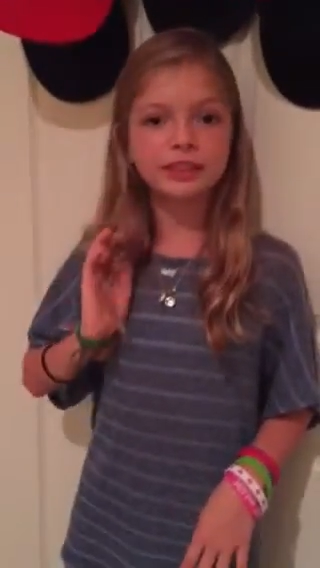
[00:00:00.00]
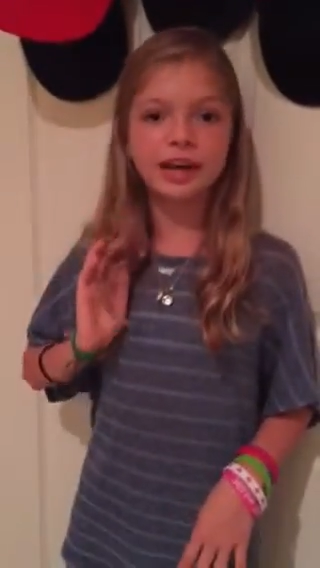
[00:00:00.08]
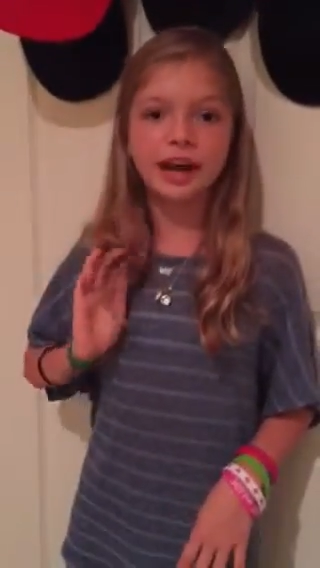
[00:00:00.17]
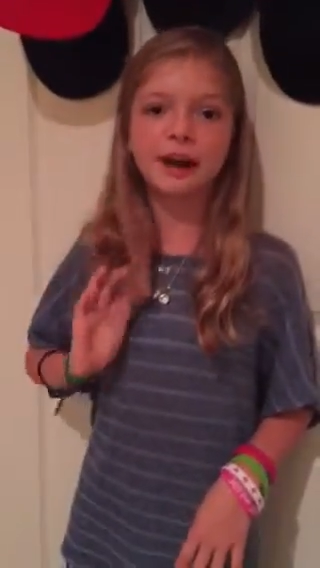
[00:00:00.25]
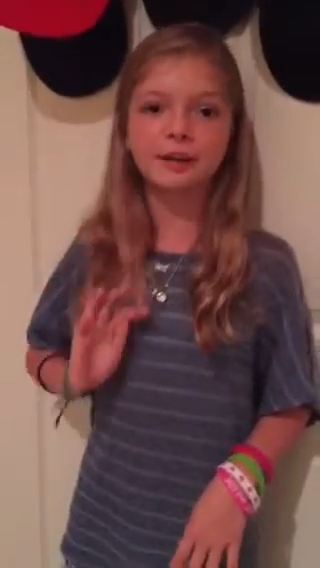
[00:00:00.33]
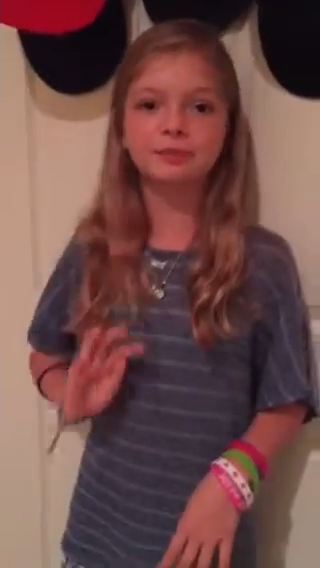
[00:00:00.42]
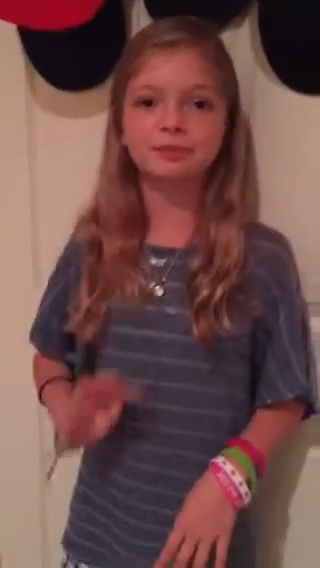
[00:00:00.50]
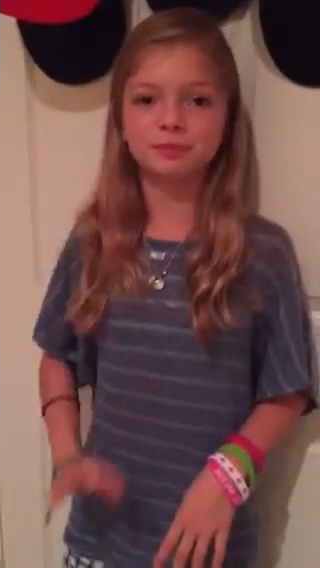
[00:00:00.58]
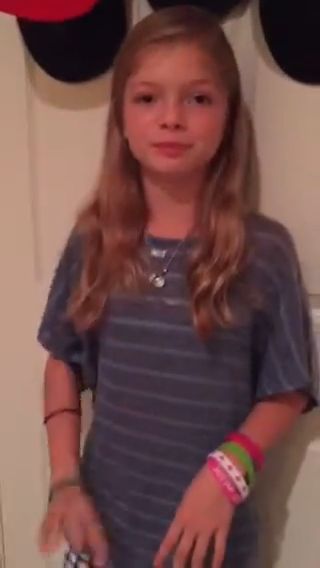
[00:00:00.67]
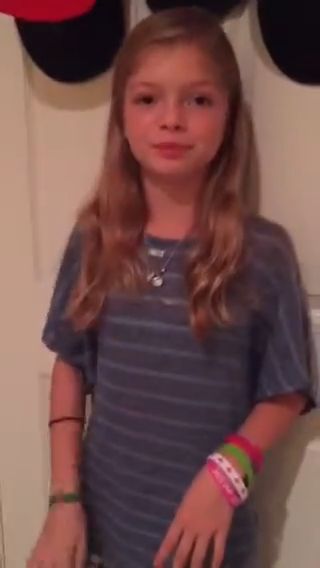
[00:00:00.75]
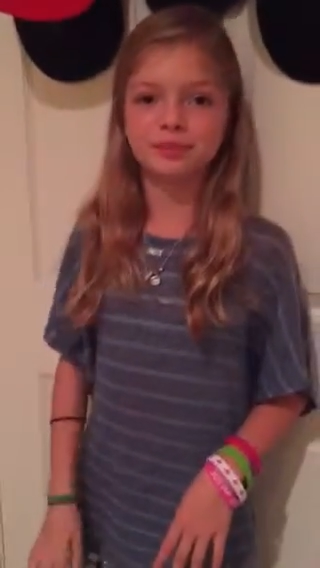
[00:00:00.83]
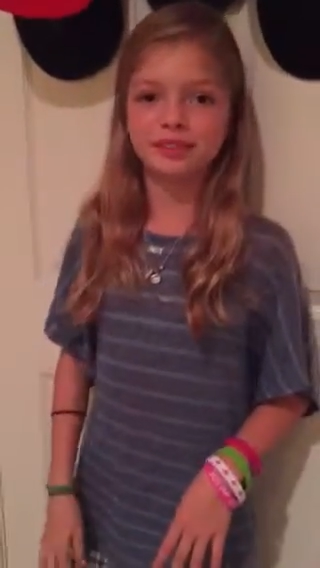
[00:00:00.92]
Yeah.
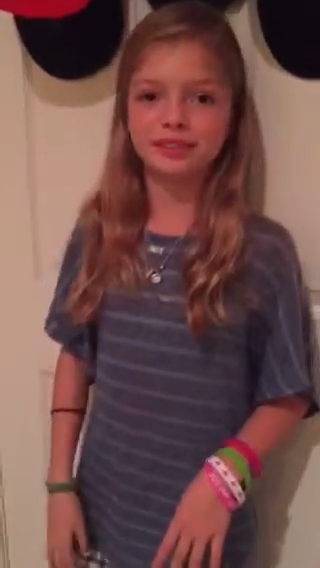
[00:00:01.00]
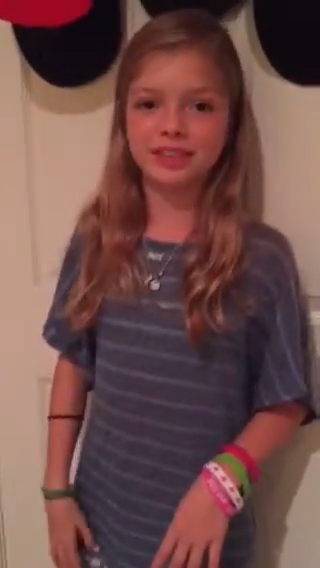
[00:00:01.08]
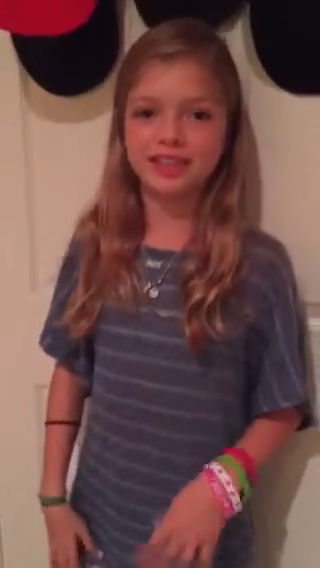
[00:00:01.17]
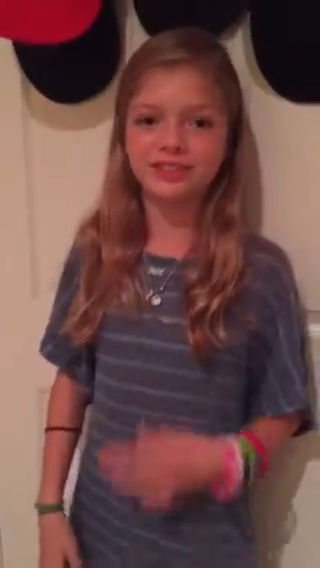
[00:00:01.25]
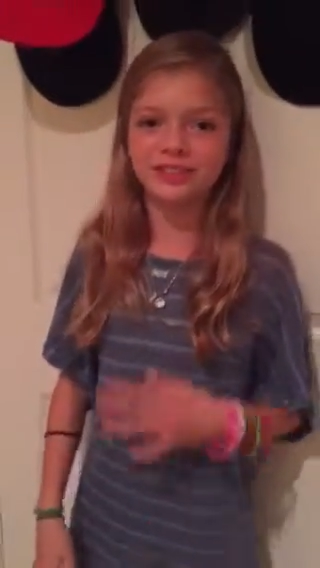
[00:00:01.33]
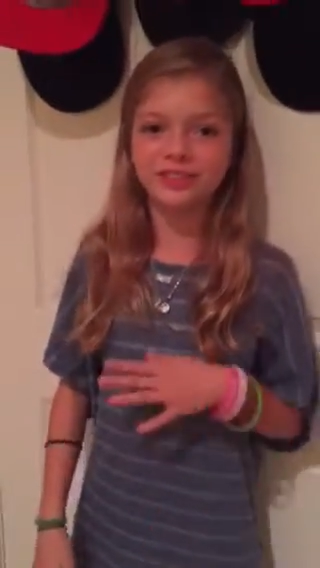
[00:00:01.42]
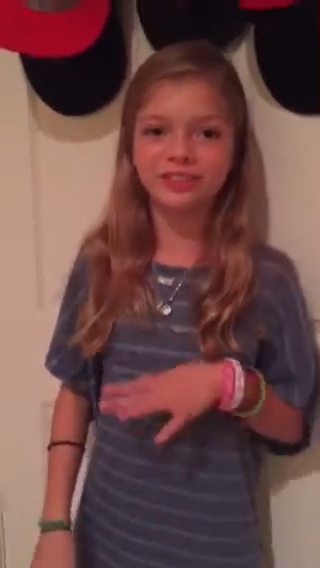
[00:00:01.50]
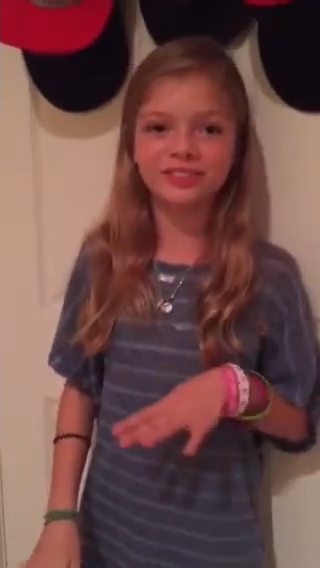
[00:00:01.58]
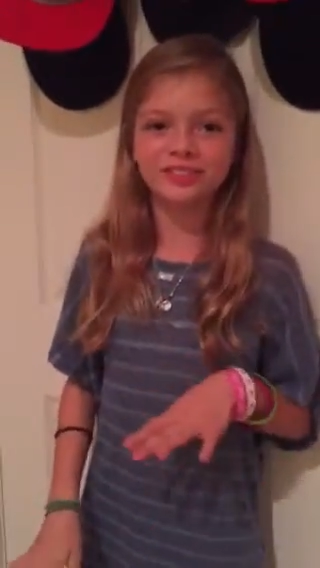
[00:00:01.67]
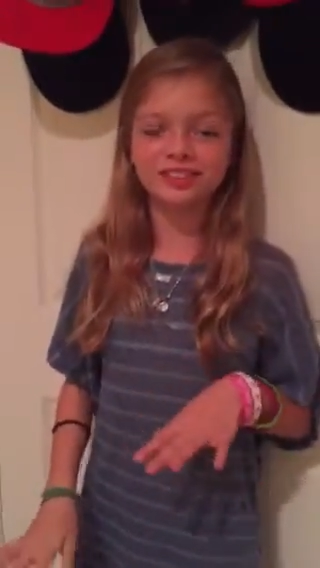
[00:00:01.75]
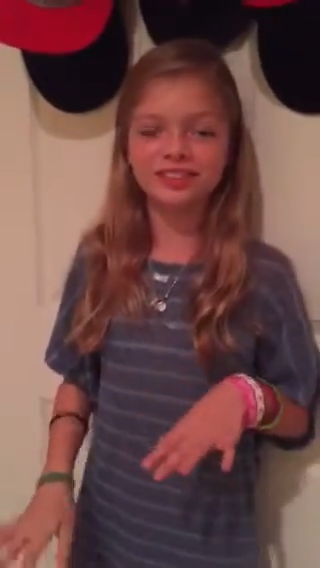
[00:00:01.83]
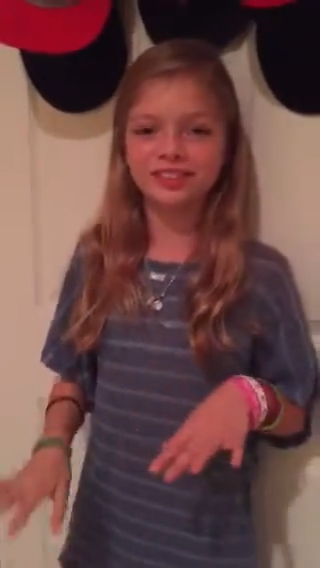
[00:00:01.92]
10 year
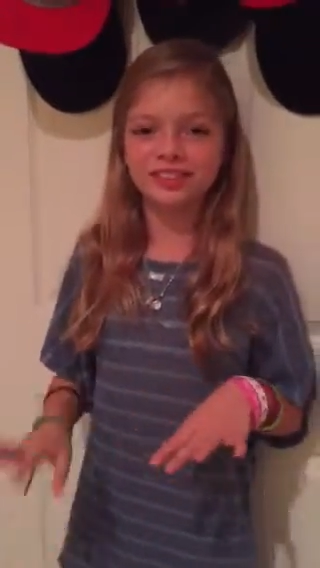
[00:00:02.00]
old